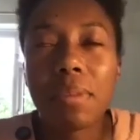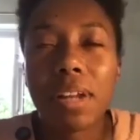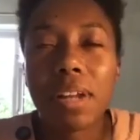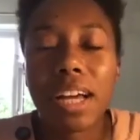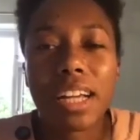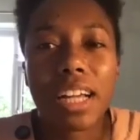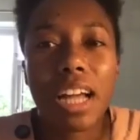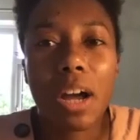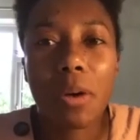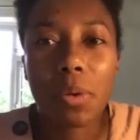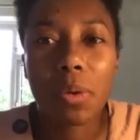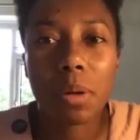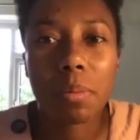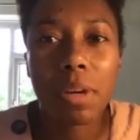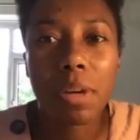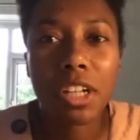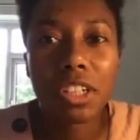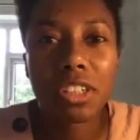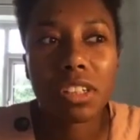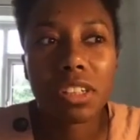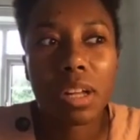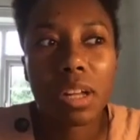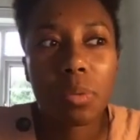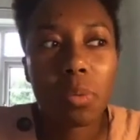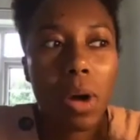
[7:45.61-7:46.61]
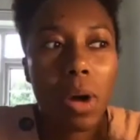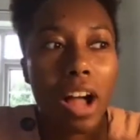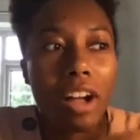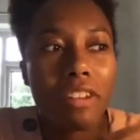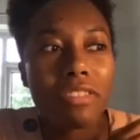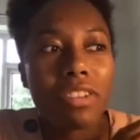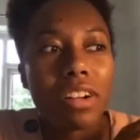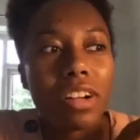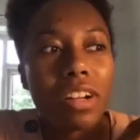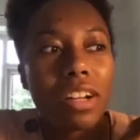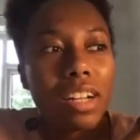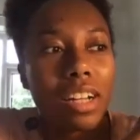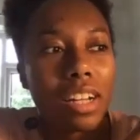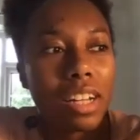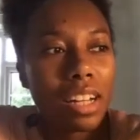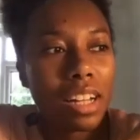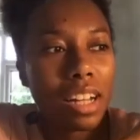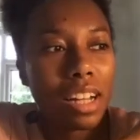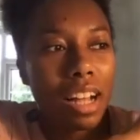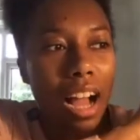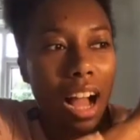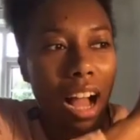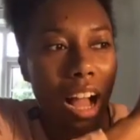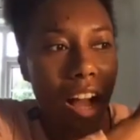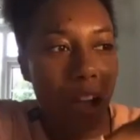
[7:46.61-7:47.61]
Like I want to make sure that whatever
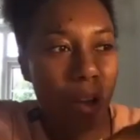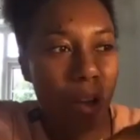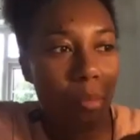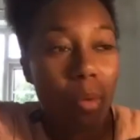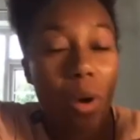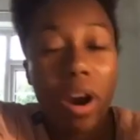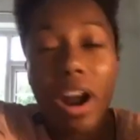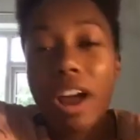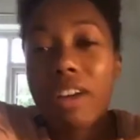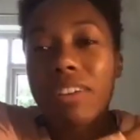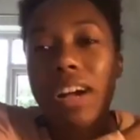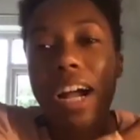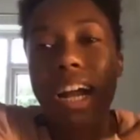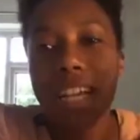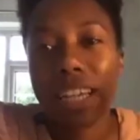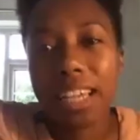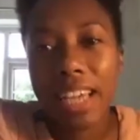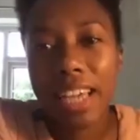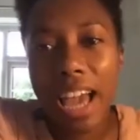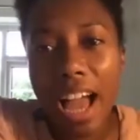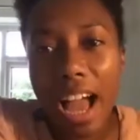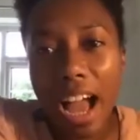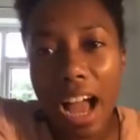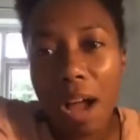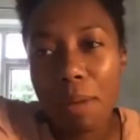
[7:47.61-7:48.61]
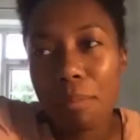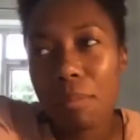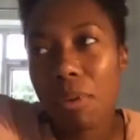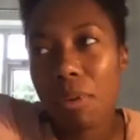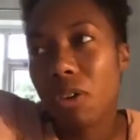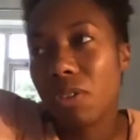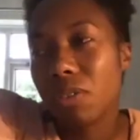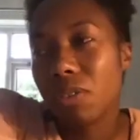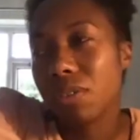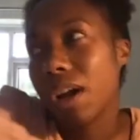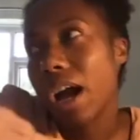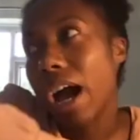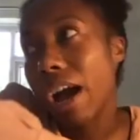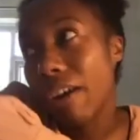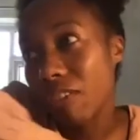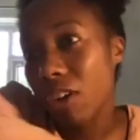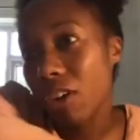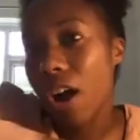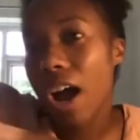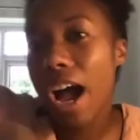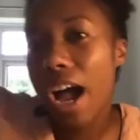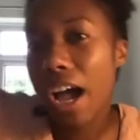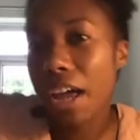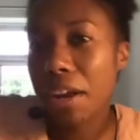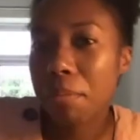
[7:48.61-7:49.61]
wherever I get, I've got
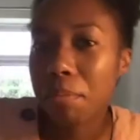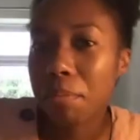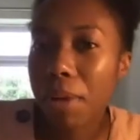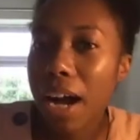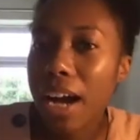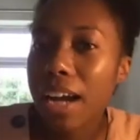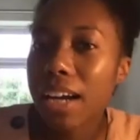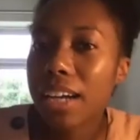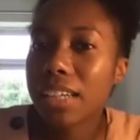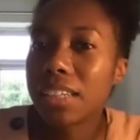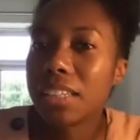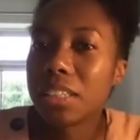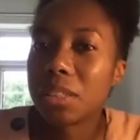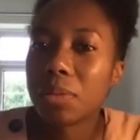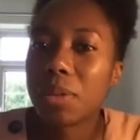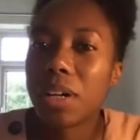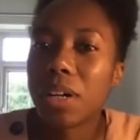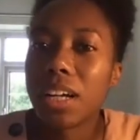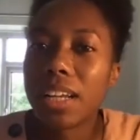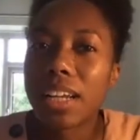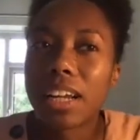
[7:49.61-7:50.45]
a hand back as well.